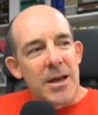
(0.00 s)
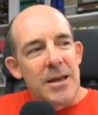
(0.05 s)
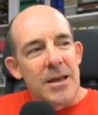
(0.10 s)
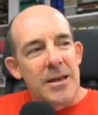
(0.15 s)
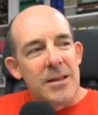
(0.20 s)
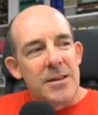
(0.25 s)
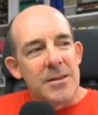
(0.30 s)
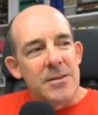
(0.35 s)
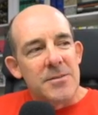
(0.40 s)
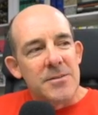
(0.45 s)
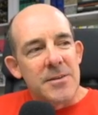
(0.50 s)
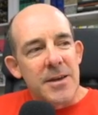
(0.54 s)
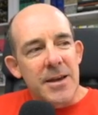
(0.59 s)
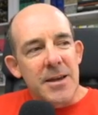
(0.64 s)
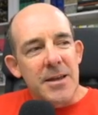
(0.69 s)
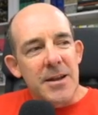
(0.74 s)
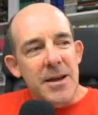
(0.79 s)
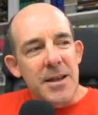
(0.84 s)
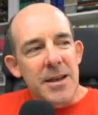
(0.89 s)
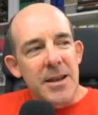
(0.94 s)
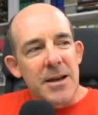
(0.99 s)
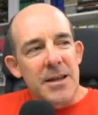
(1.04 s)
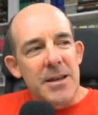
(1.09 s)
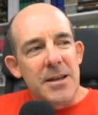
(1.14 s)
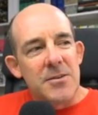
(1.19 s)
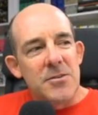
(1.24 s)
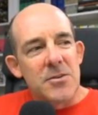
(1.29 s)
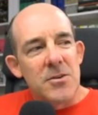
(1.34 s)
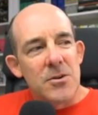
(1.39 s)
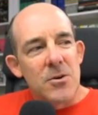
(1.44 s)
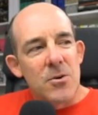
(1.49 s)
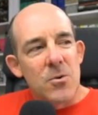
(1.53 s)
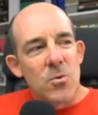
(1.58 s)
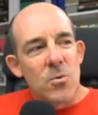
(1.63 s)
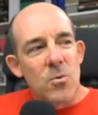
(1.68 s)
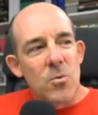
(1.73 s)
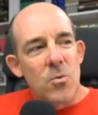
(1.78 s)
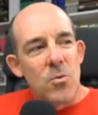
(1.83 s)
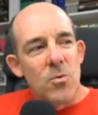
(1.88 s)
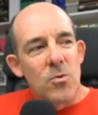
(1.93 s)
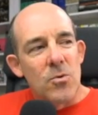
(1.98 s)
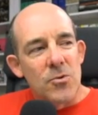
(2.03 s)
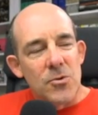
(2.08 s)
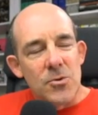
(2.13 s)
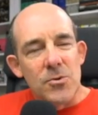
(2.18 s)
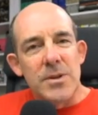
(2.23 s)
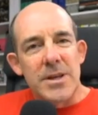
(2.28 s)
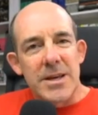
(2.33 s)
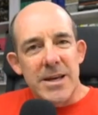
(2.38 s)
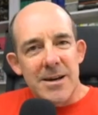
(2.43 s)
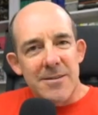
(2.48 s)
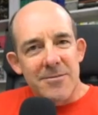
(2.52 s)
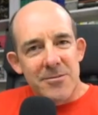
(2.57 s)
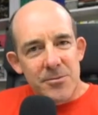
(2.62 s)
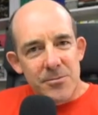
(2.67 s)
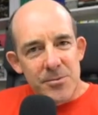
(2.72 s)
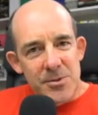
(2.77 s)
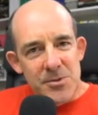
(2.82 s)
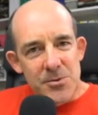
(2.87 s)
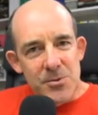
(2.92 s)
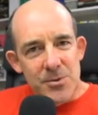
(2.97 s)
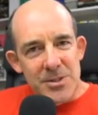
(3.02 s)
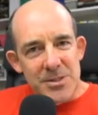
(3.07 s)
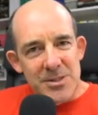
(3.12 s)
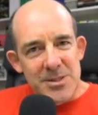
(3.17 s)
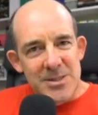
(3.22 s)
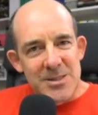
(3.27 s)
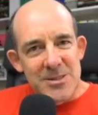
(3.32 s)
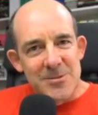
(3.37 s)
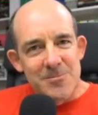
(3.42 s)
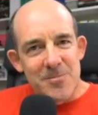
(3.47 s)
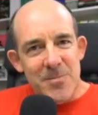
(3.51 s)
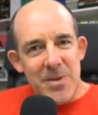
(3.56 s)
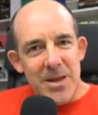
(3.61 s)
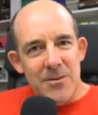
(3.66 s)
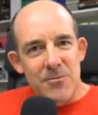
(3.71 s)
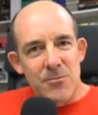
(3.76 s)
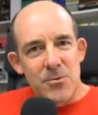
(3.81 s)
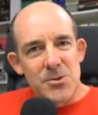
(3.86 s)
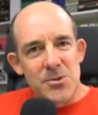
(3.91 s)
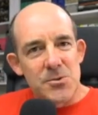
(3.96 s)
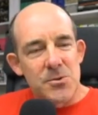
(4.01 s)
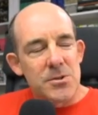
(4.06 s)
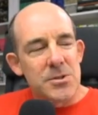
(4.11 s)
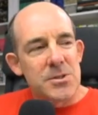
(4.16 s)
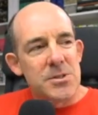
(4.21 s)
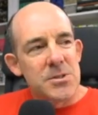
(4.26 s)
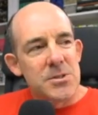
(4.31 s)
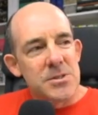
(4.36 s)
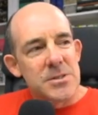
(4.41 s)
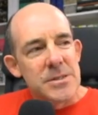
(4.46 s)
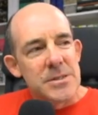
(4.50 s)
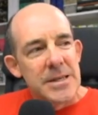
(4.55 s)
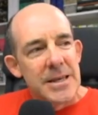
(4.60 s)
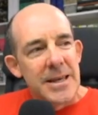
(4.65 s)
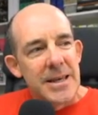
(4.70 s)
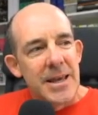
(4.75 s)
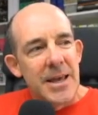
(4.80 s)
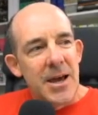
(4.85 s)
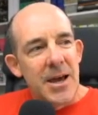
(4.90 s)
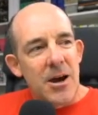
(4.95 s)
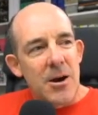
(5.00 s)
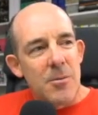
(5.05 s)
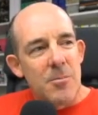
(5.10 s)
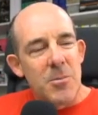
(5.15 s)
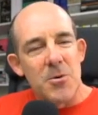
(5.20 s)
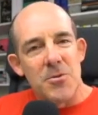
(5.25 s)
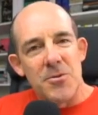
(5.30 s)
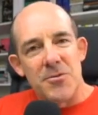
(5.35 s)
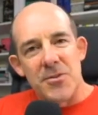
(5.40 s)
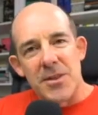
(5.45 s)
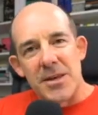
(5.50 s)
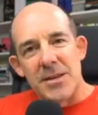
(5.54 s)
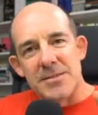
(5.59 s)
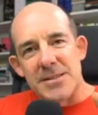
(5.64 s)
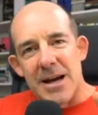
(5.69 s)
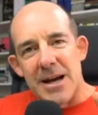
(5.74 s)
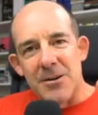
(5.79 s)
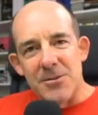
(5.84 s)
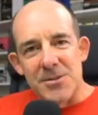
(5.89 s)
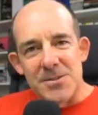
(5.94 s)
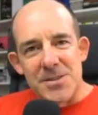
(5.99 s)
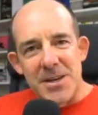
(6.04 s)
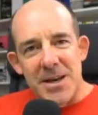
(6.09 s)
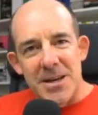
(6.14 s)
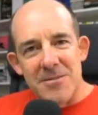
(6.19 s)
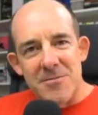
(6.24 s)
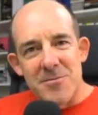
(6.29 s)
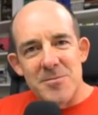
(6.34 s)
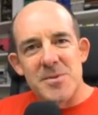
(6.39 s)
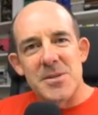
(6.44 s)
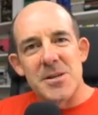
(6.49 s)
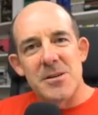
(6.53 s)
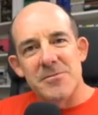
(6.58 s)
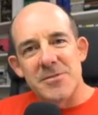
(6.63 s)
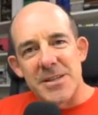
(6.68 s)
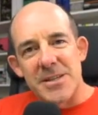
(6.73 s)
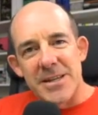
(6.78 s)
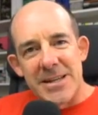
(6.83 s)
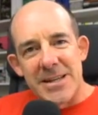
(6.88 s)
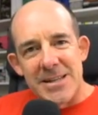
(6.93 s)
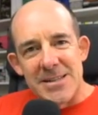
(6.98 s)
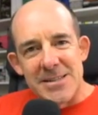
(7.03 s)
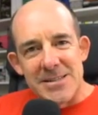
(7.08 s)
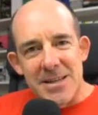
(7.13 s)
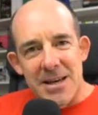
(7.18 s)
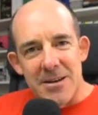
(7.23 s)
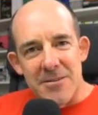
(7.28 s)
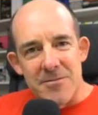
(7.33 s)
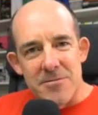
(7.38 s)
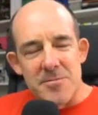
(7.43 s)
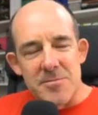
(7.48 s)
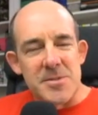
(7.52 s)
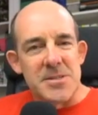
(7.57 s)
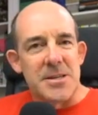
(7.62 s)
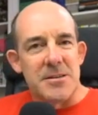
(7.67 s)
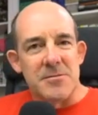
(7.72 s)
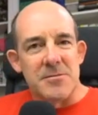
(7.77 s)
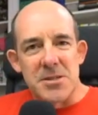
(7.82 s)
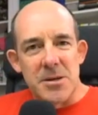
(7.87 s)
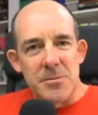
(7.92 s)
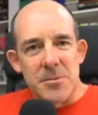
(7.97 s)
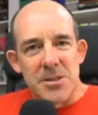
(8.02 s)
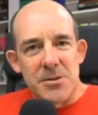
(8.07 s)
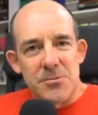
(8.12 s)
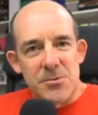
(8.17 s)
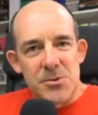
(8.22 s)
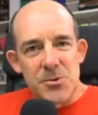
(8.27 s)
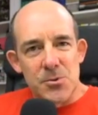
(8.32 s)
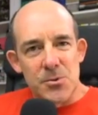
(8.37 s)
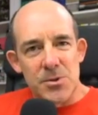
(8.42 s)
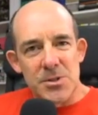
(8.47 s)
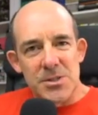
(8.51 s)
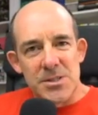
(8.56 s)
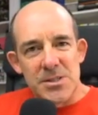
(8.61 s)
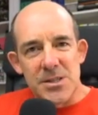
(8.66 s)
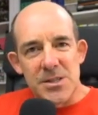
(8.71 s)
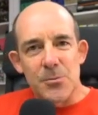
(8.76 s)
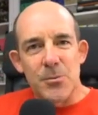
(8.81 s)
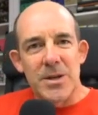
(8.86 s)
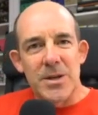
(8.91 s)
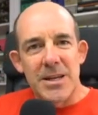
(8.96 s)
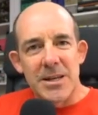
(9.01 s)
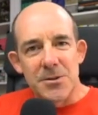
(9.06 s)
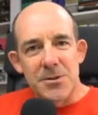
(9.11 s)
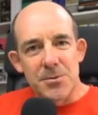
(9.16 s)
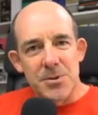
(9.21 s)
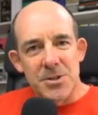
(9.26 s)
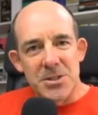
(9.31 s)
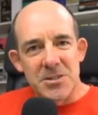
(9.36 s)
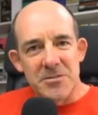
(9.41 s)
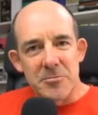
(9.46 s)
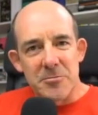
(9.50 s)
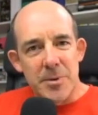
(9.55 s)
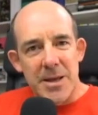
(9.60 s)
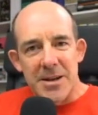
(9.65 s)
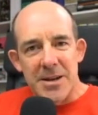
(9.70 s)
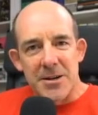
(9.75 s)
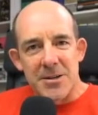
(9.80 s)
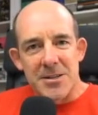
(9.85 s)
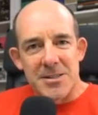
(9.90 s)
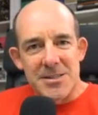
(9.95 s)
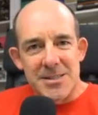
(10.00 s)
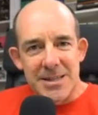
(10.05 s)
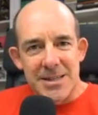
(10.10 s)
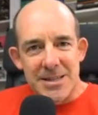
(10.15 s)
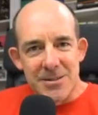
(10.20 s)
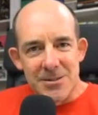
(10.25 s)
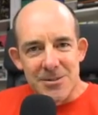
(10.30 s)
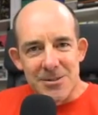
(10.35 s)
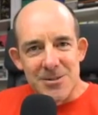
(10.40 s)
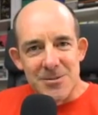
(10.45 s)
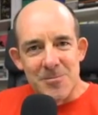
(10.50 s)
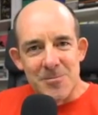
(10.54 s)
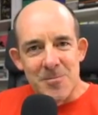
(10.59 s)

The second, I, I need to know, do they have the resources? And resources are both things outside of themselves and inside of themselves. Some of the resources that we need to achieve a plan are skills.